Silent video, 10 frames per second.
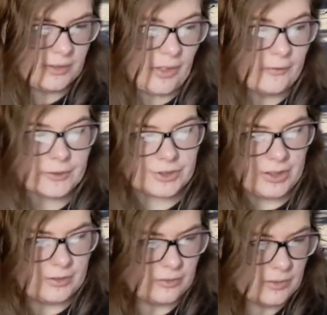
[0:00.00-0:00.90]
like other
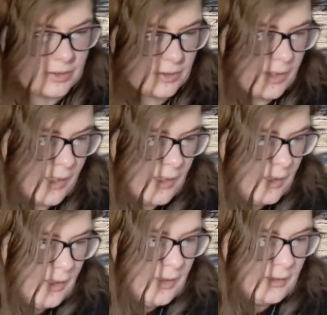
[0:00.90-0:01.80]
shells.
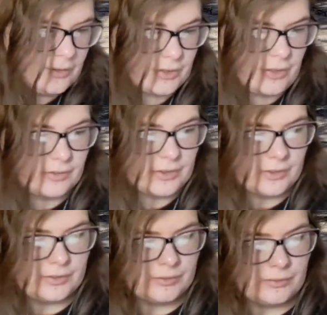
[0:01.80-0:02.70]
There's
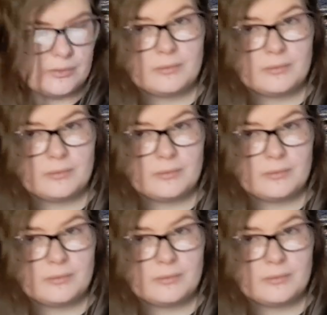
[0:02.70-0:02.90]
also